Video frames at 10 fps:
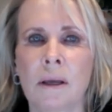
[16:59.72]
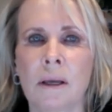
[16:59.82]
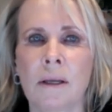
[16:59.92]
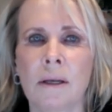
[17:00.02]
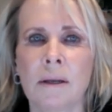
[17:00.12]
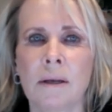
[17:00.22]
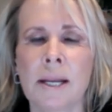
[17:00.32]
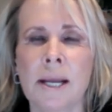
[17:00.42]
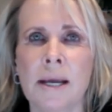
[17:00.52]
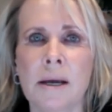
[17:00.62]
And
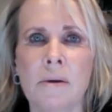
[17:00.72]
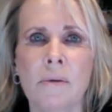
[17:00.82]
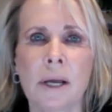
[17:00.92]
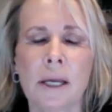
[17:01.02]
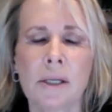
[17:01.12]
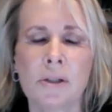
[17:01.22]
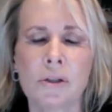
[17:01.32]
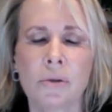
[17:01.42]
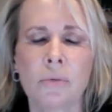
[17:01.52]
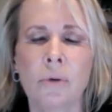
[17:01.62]
now, as
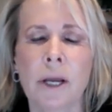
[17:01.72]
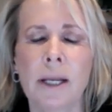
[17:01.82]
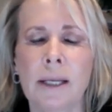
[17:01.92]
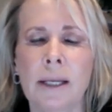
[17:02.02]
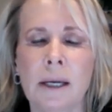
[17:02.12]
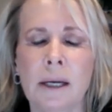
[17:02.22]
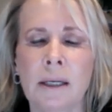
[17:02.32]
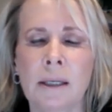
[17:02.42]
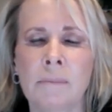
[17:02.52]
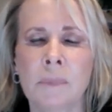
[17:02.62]
you're ready,
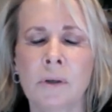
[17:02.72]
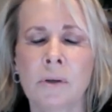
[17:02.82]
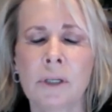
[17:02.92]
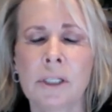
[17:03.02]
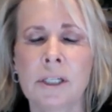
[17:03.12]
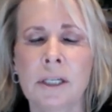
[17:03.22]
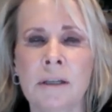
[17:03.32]
I'm going to